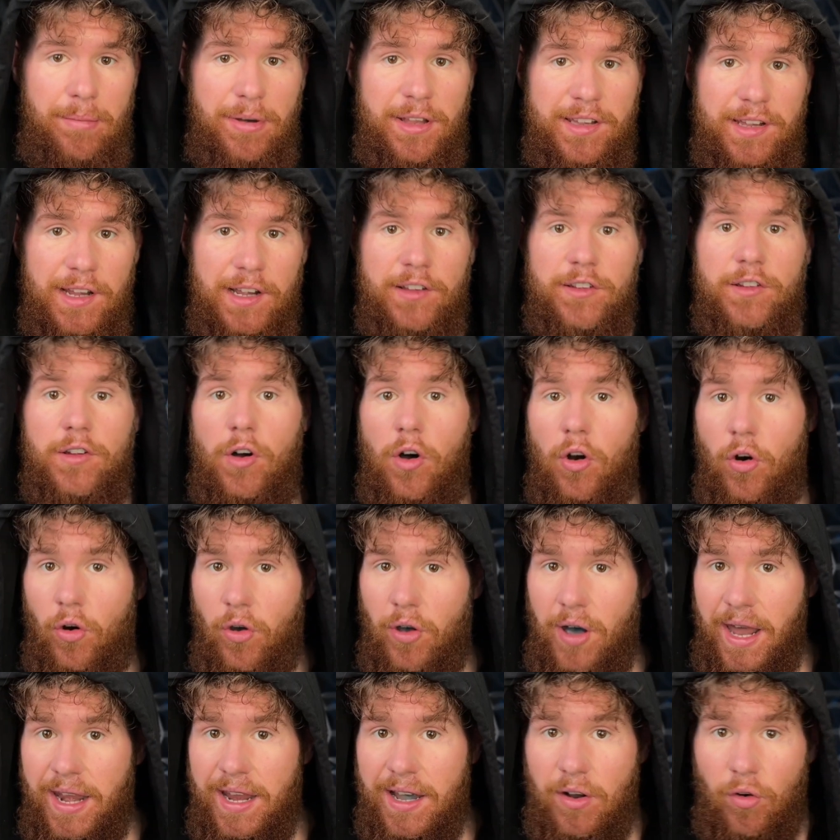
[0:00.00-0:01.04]
6,
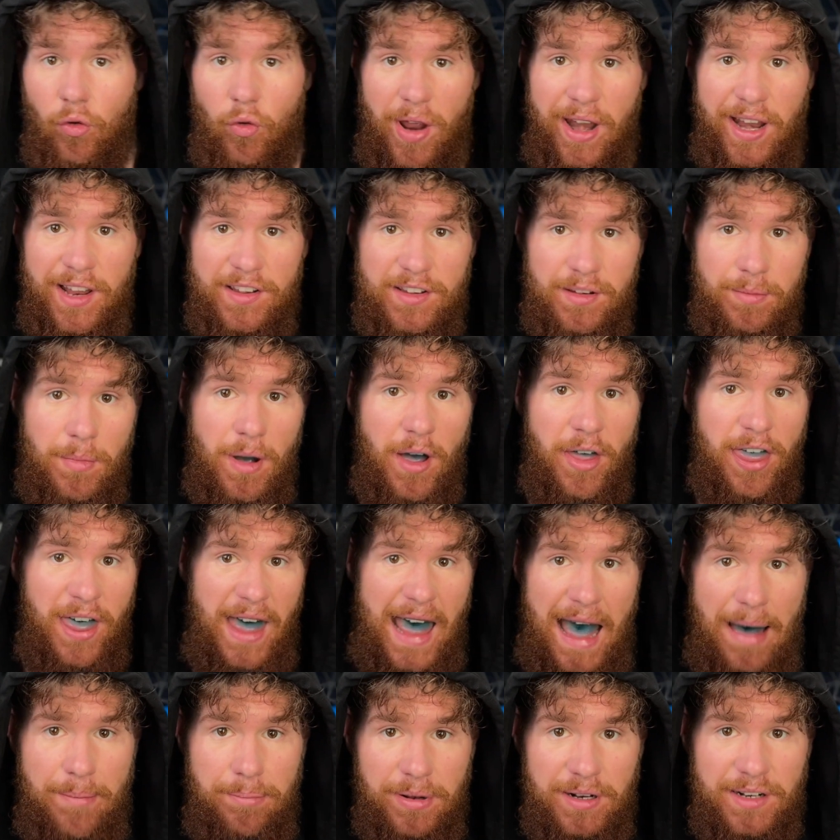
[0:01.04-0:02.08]
organic Granny Smith
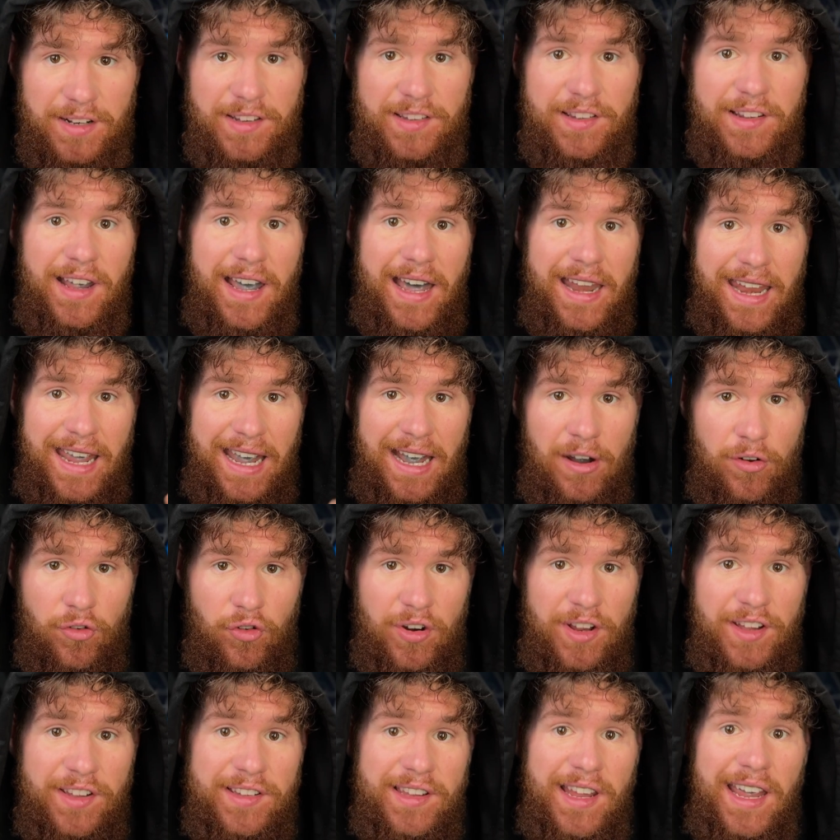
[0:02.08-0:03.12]
apples can
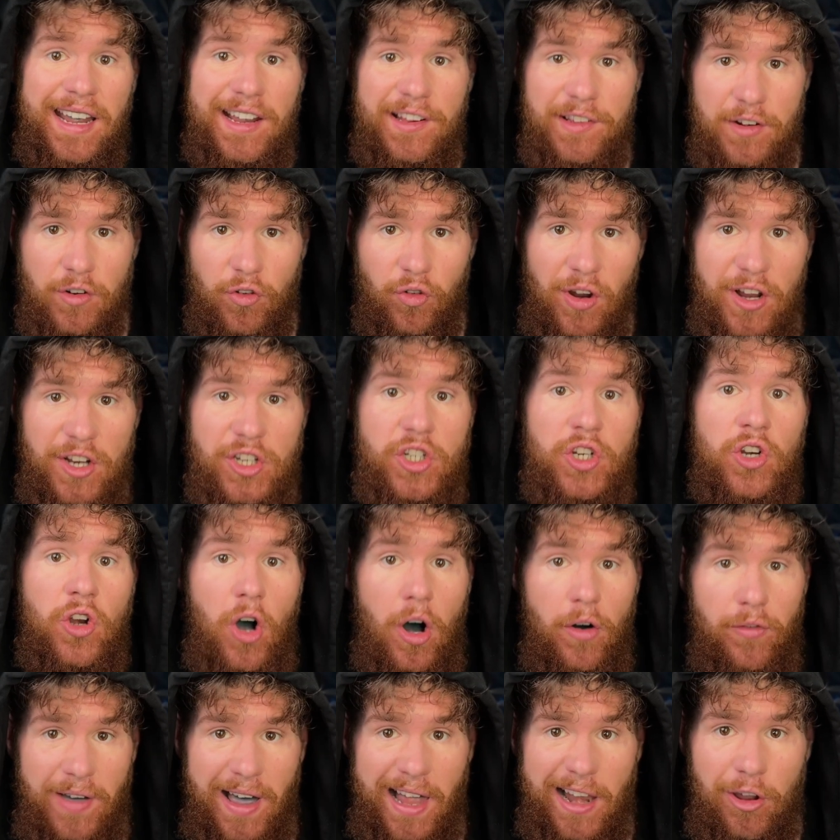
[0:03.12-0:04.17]
increase the excretion
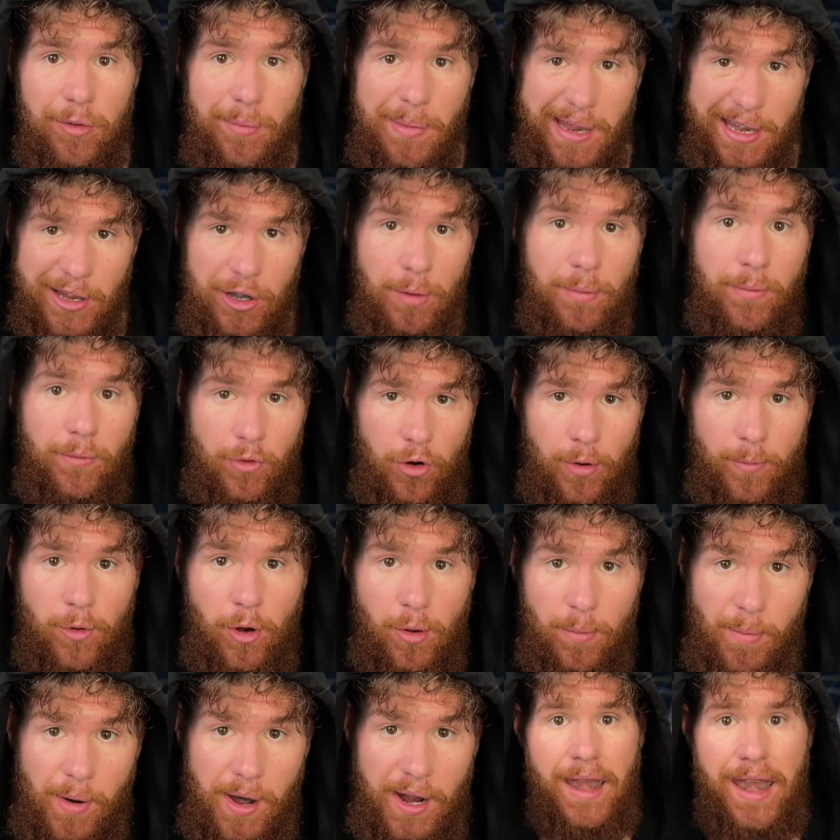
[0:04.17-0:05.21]
of aluminium from
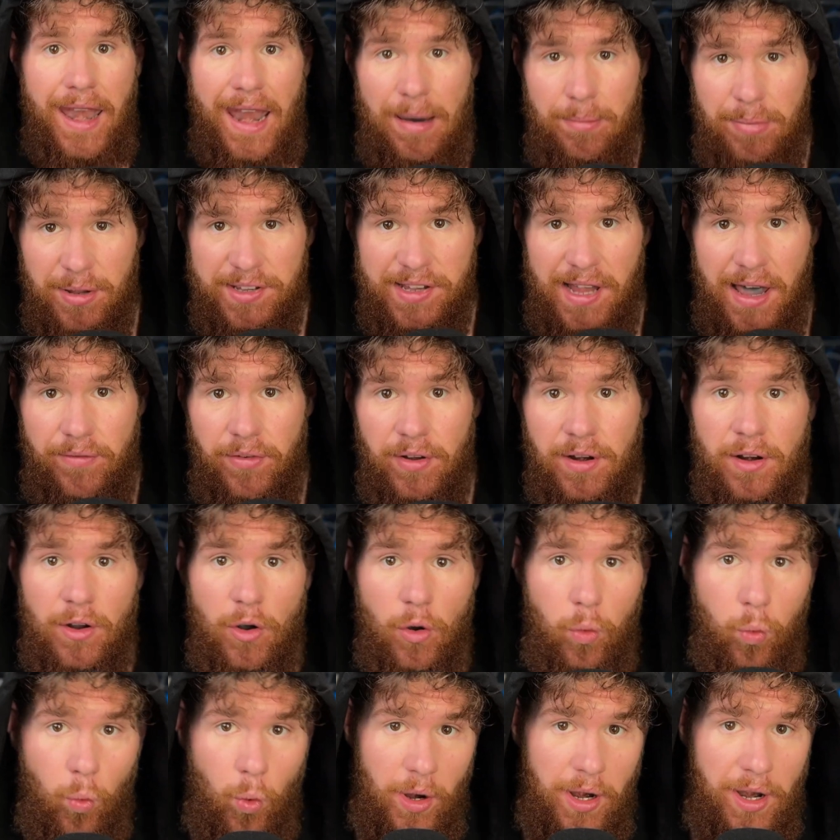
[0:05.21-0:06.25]
your body. Number 7,
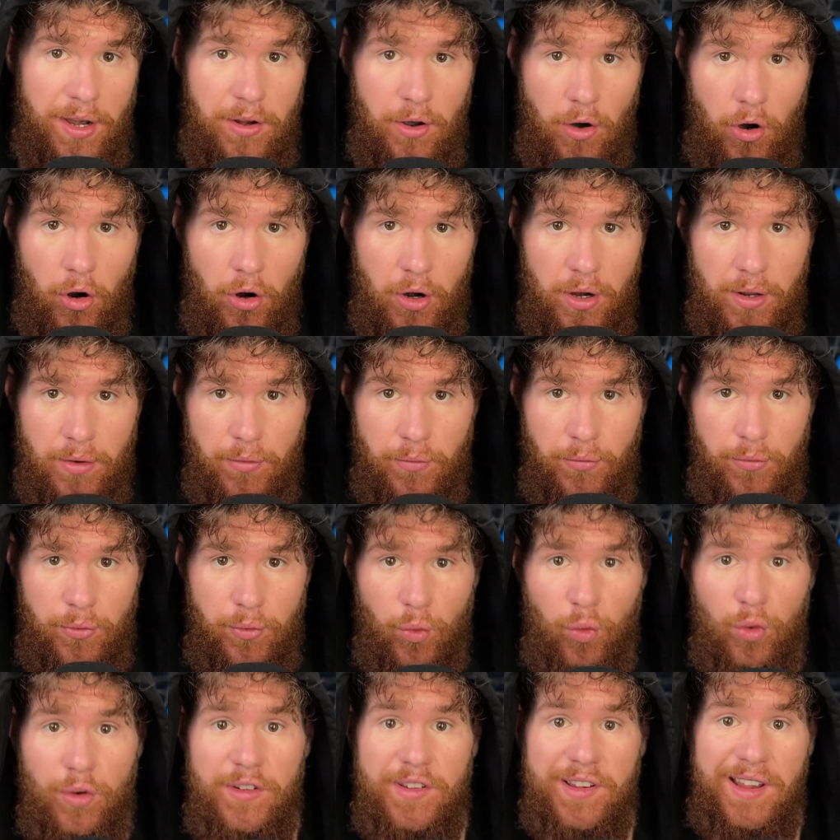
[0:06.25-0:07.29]
quality organ
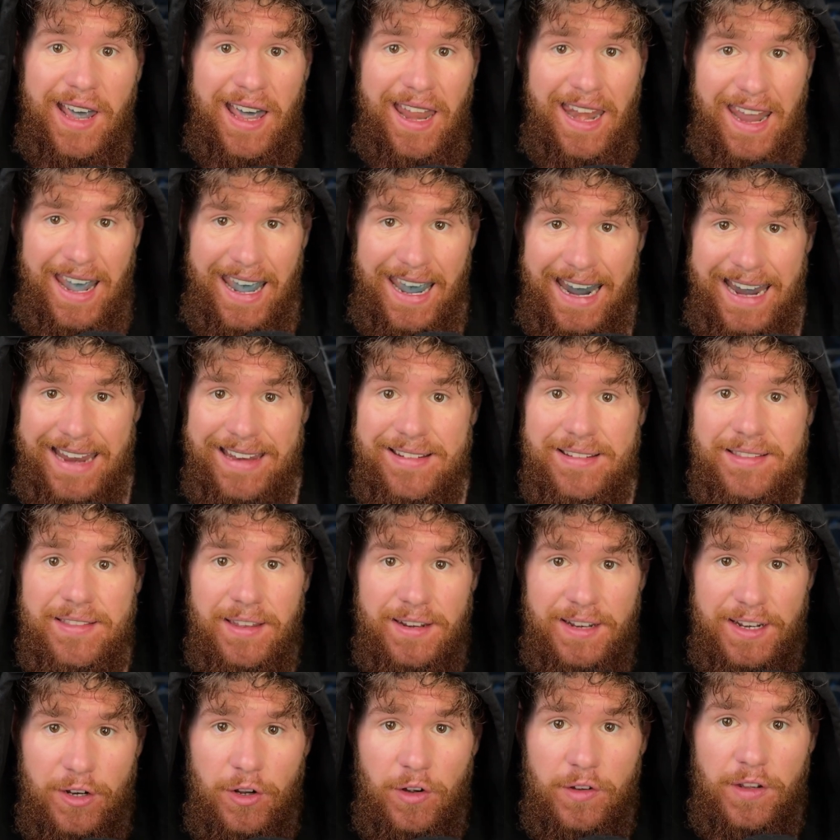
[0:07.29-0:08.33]
foods can aid the
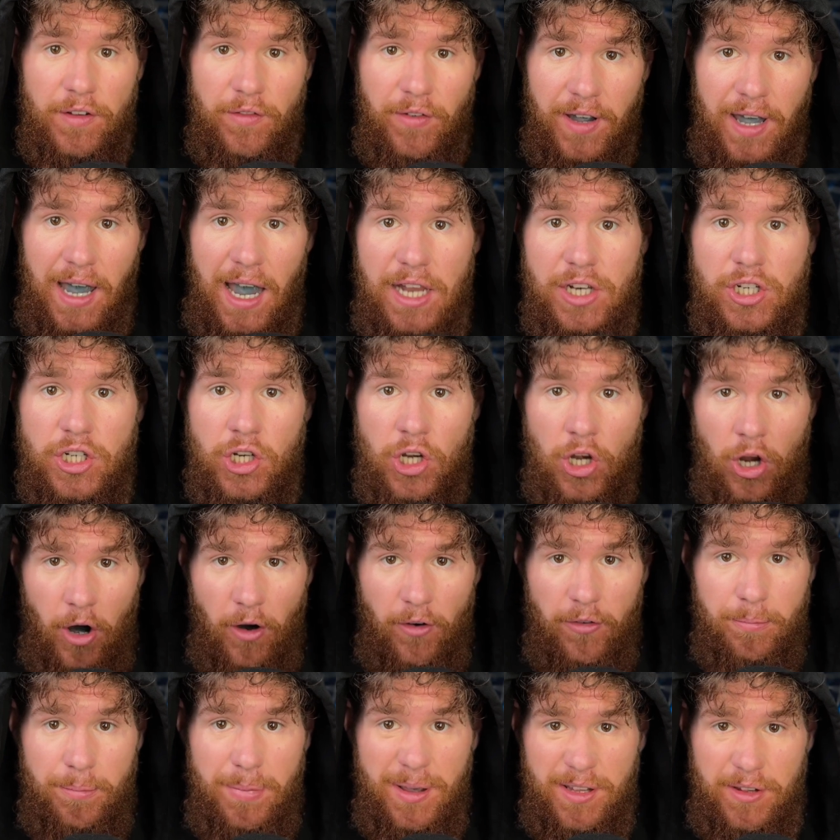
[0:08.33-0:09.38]
detoxification
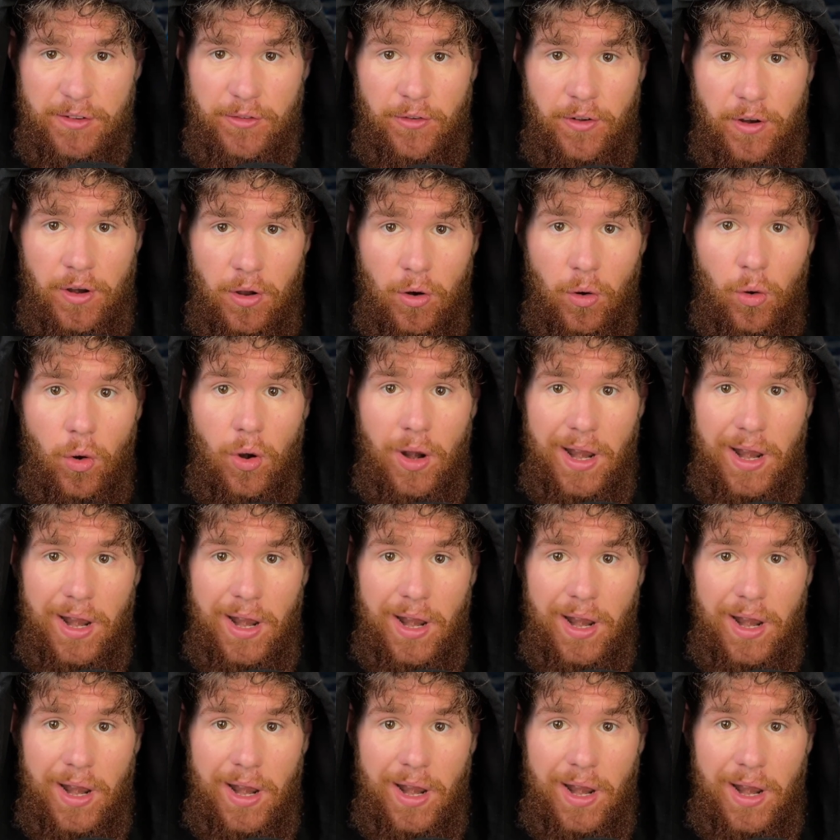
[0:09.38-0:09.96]
of bisphenol